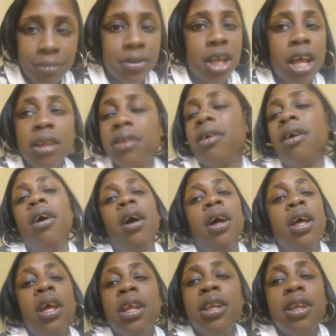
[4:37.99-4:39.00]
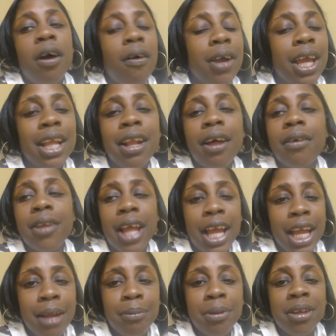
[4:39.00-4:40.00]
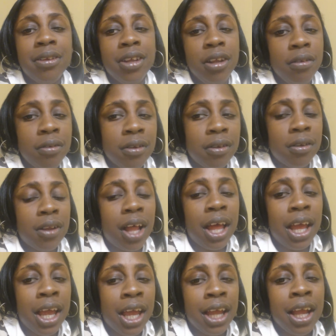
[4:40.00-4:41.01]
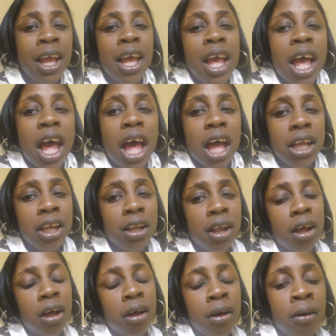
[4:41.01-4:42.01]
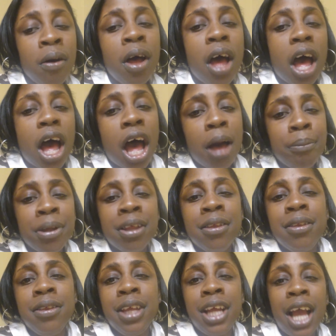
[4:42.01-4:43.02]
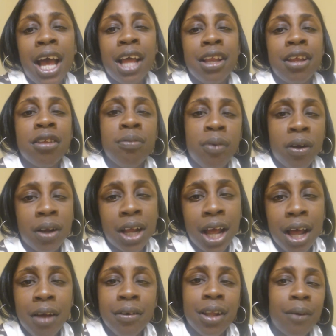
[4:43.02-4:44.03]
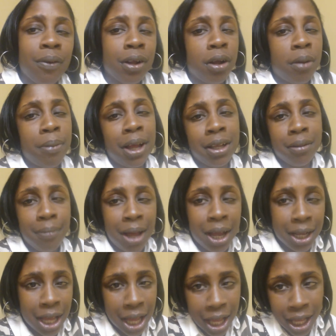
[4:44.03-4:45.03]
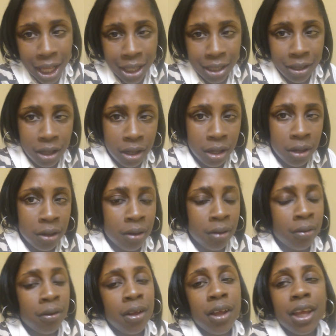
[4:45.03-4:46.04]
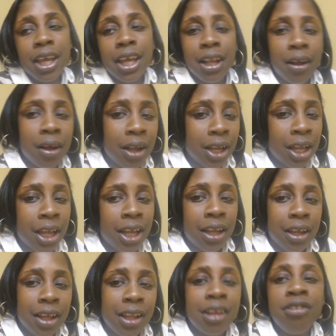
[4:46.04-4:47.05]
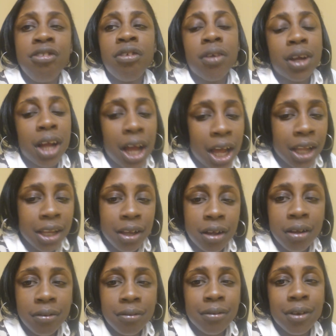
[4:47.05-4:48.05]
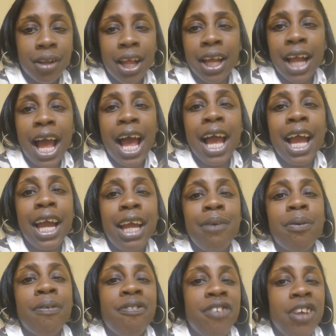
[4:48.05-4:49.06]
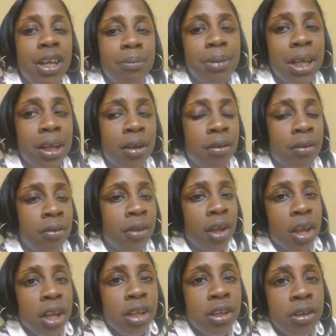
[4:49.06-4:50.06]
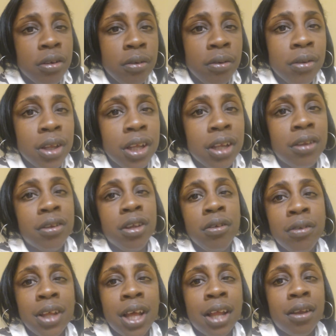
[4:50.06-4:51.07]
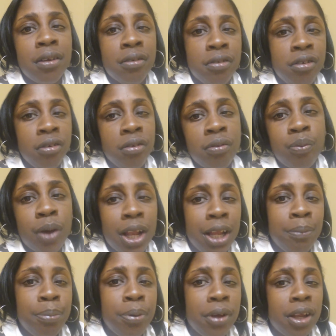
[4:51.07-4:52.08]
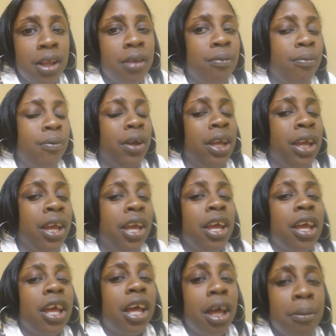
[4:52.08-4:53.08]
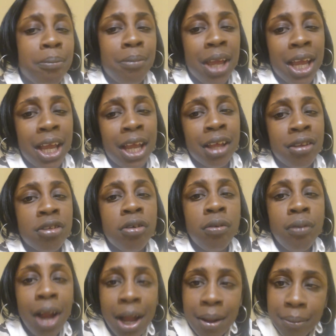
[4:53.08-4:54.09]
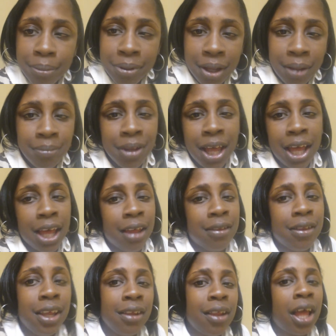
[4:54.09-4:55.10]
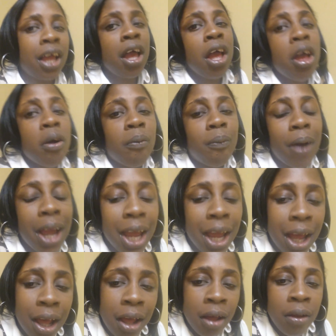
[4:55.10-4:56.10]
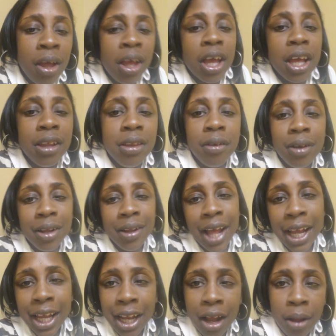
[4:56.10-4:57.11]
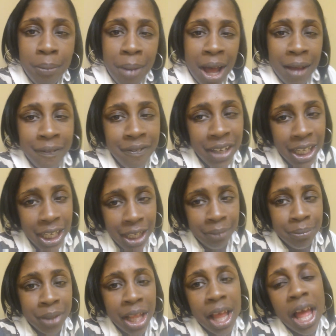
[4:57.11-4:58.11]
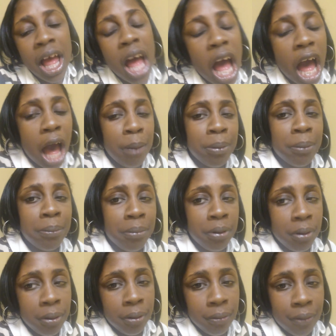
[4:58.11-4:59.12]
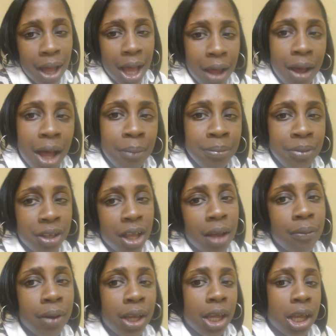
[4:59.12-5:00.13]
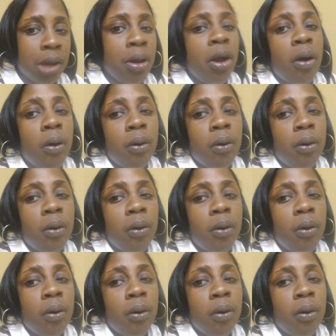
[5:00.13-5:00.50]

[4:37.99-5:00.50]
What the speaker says: That's all. Don't get no lame excuses like, you know, I'm going to see how this work out because I want to go back to my condo and all that, because it's your condo. Like, I hate when females use excuse after excuse while they put up with a man's crap sometimes. It's like, well, as soon as I get on my feet, I'm going to move out. I'm done with him.